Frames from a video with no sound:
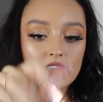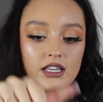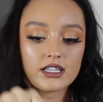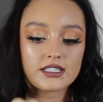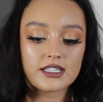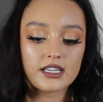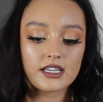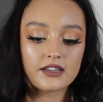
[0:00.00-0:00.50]

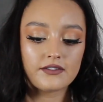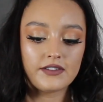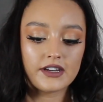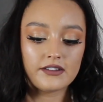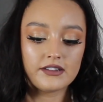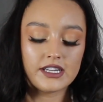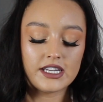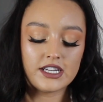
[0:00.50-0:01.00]
Looks like a
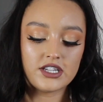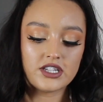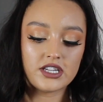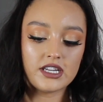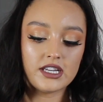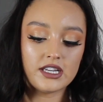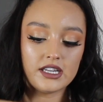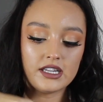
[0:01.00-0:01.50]

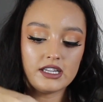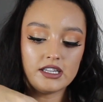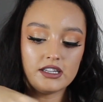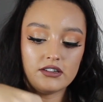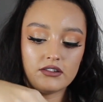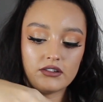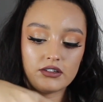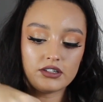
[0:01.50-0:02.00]
foundation,
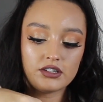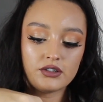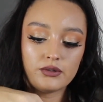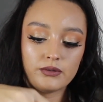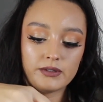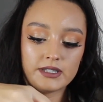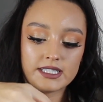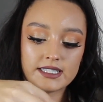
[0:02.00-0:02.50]
and you
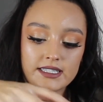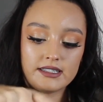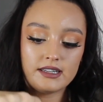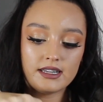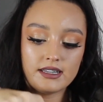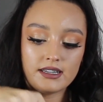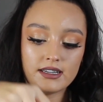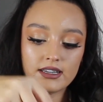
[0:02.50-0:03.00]
untwist
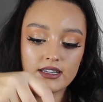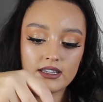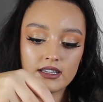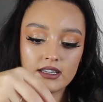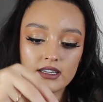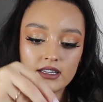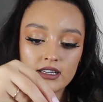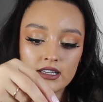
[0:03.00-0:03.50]
it,
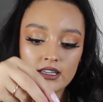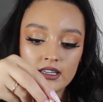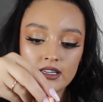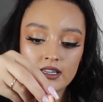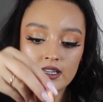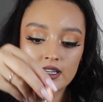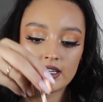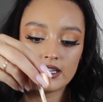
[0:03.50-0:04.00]

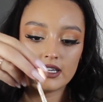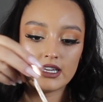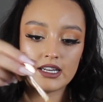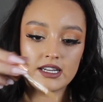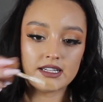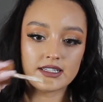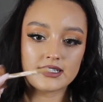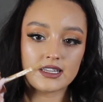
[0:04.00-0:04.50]

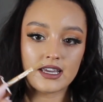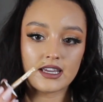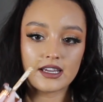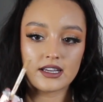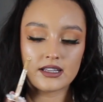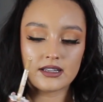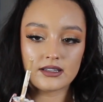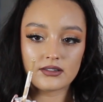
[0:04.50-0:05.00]
and it's
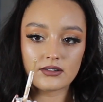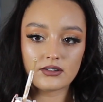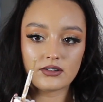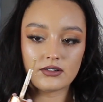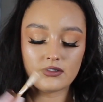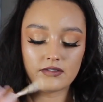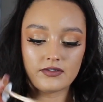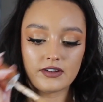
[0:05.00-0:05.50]
like a little
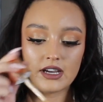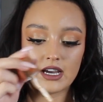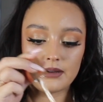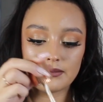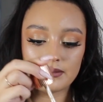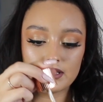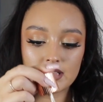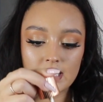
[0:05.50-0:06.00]

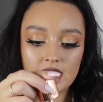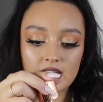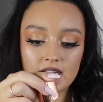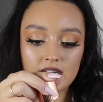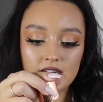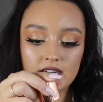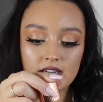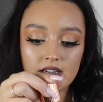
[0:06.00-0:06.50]
dofa
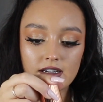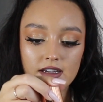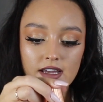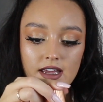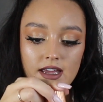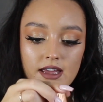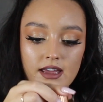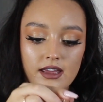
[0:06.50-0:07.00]
applicator.
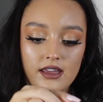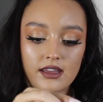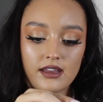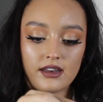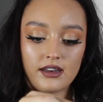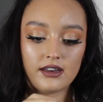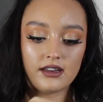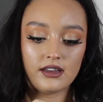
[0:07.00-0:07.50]

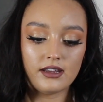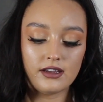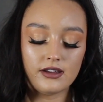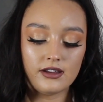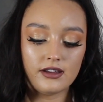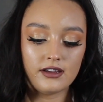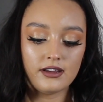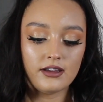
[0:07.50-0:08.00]
And
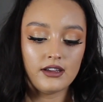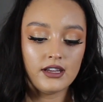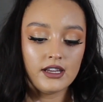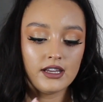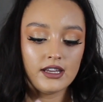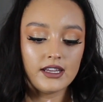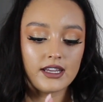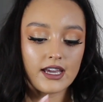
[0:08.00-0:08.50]

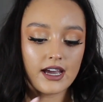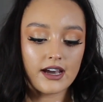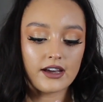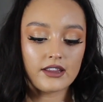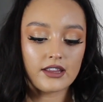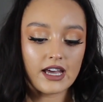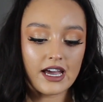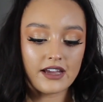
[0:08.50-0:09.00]

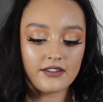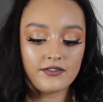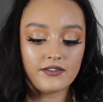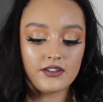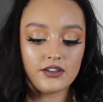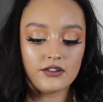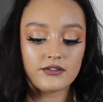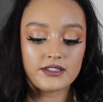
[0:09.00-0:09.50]
yeah,
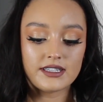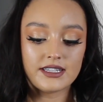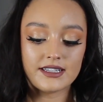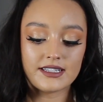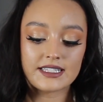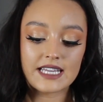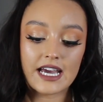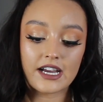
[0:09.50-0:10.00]
I've used
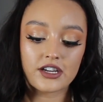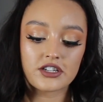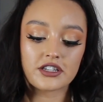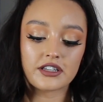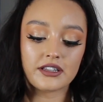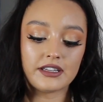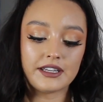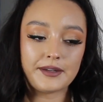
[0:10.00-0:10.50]
this
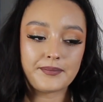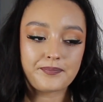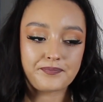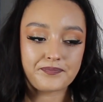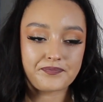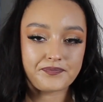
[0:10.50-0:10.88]
actually